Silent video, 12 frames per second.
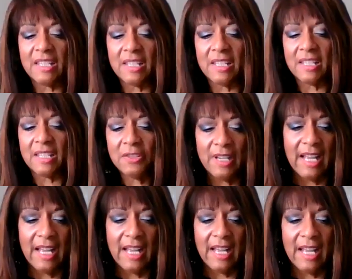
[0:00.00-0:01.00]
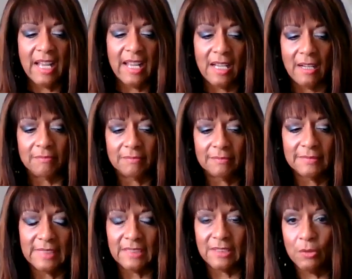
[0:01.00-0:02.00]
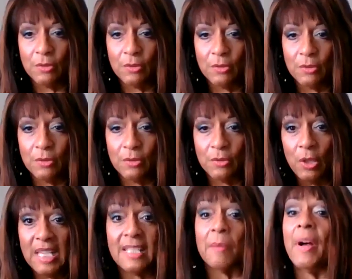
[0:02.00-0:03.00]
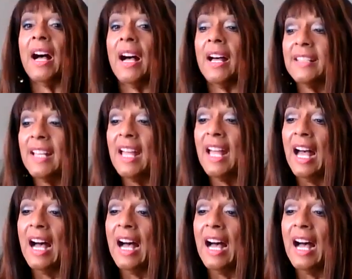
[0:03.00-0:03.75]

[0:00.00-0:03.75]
my sister and I, two little peas in a pod,